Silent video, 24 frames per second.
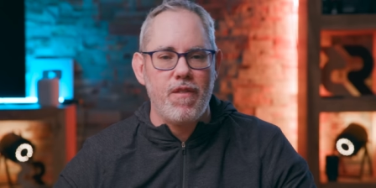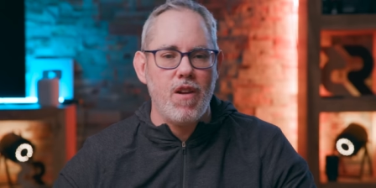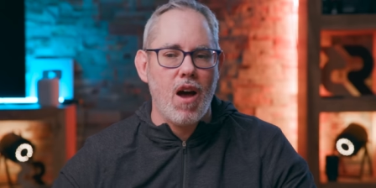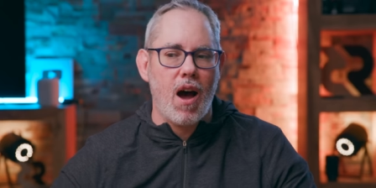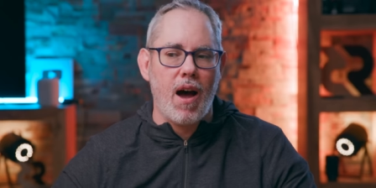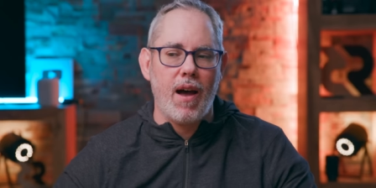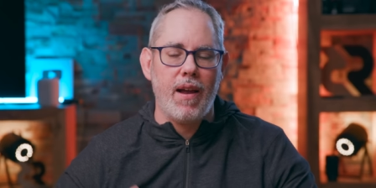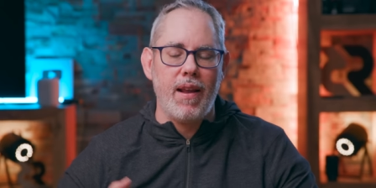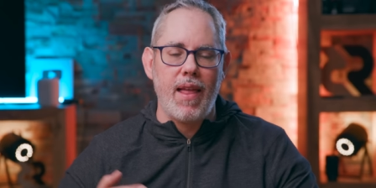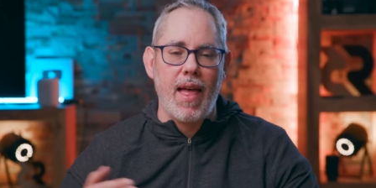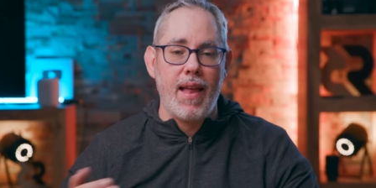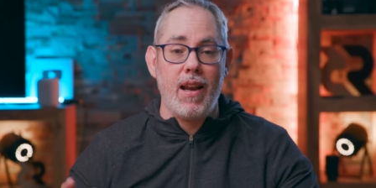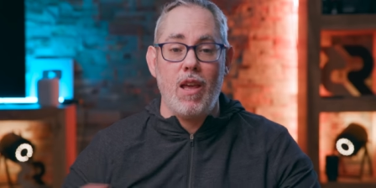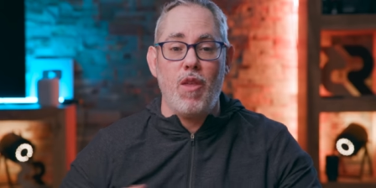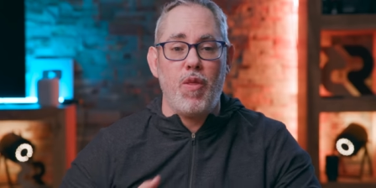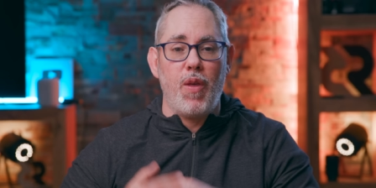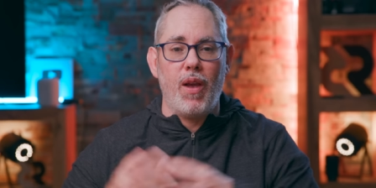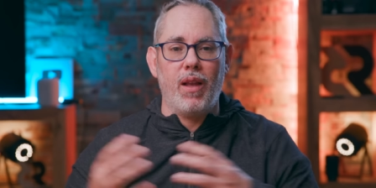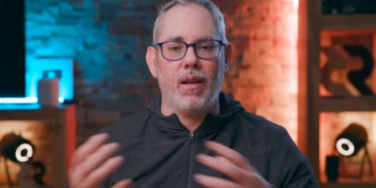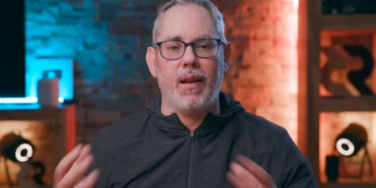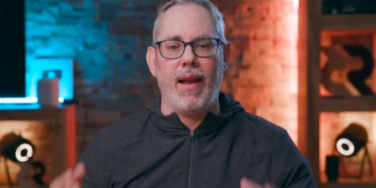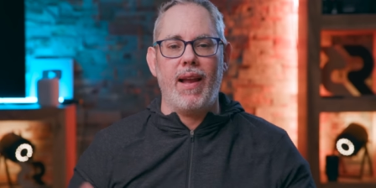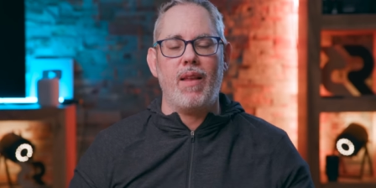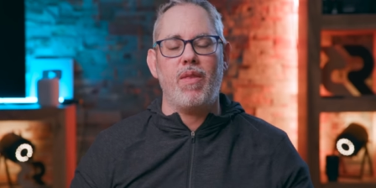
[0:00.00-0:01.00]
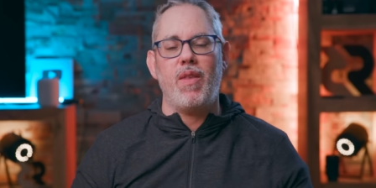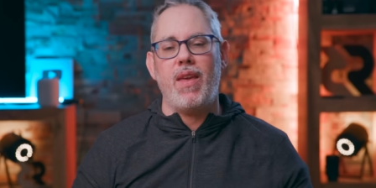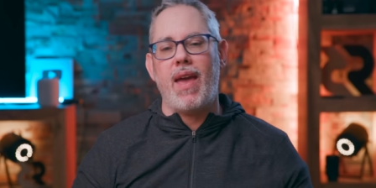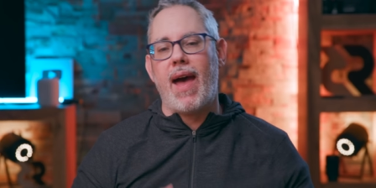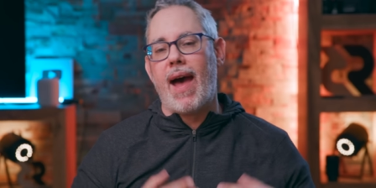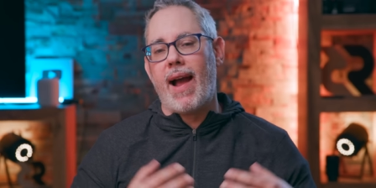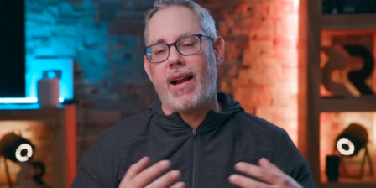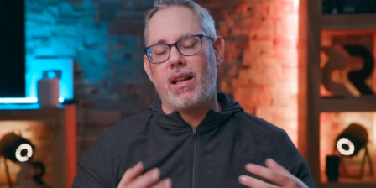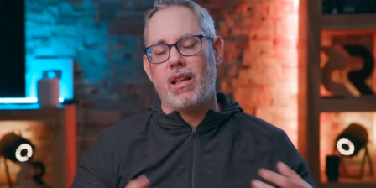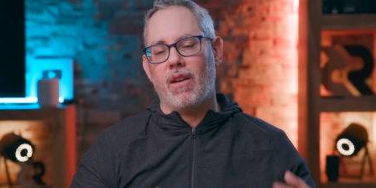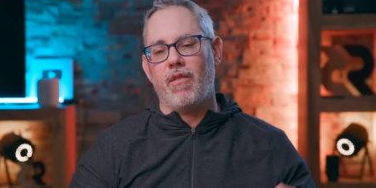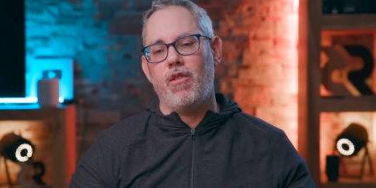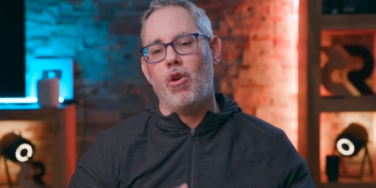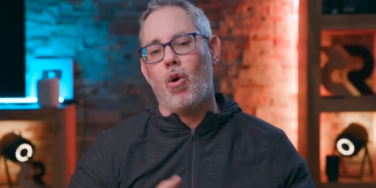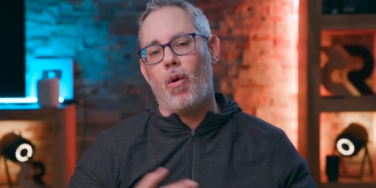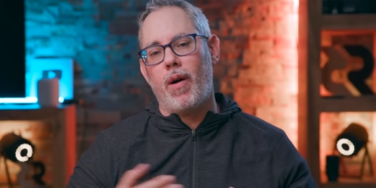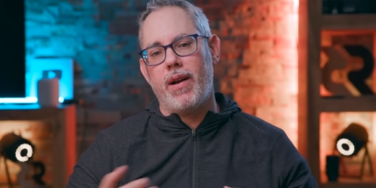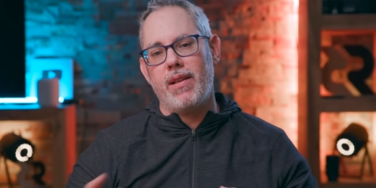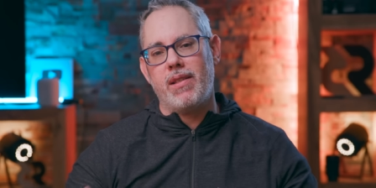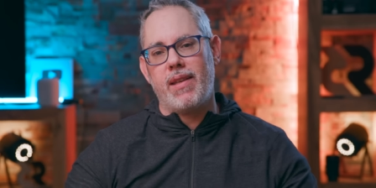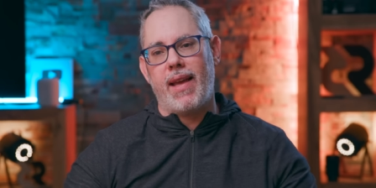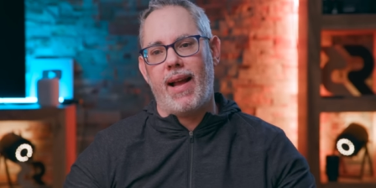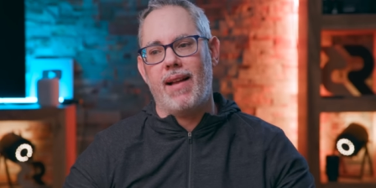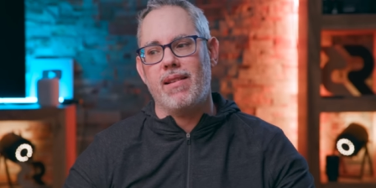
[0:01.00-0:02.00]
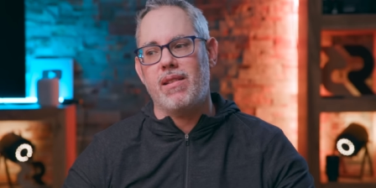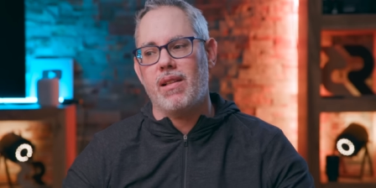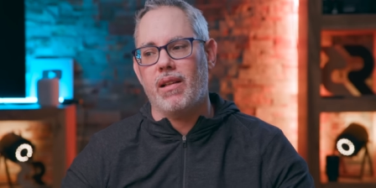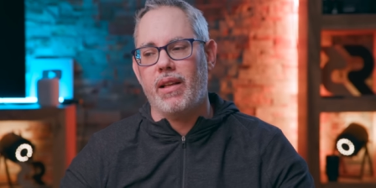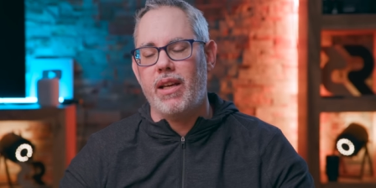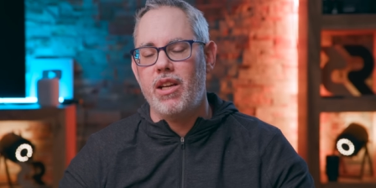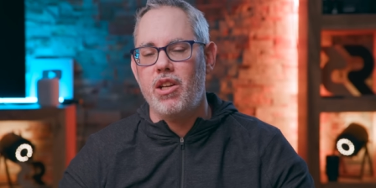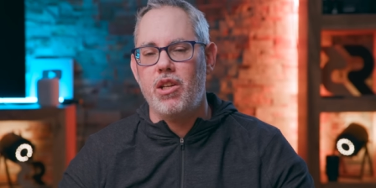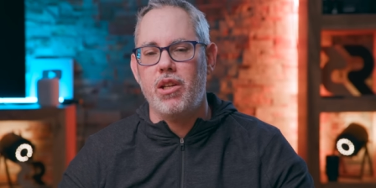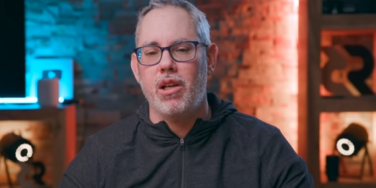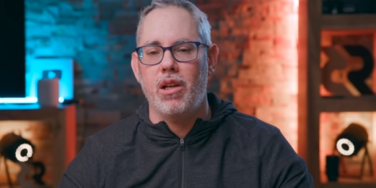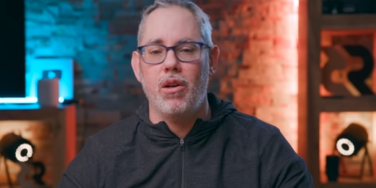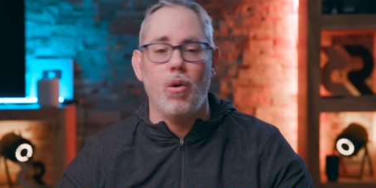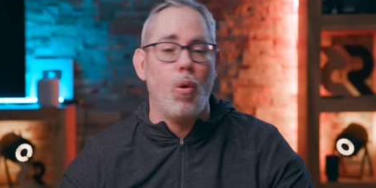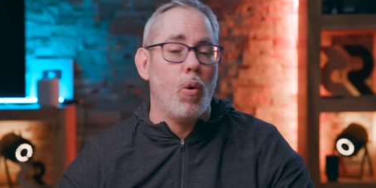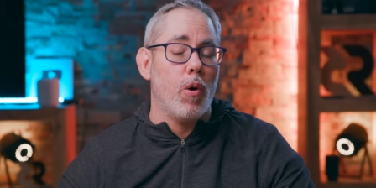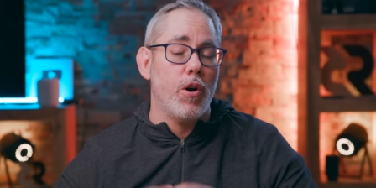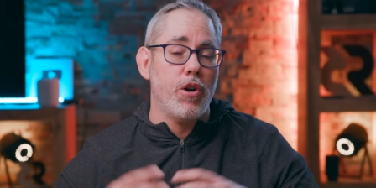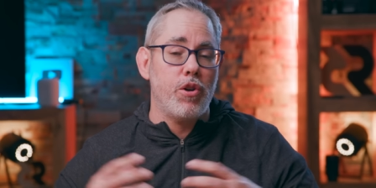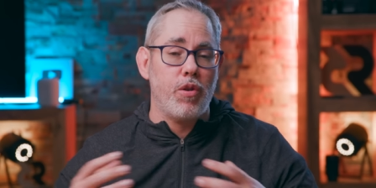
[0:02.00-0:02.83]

not anything like the active noise cancellation or